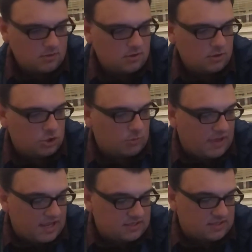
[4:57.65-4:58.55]
you
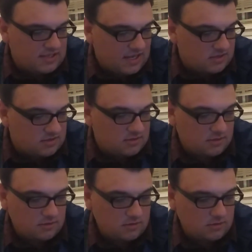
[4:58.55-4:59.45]
pass the test,
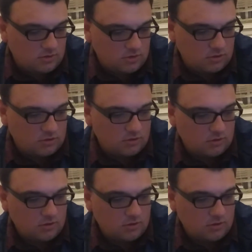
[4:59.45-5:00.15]
your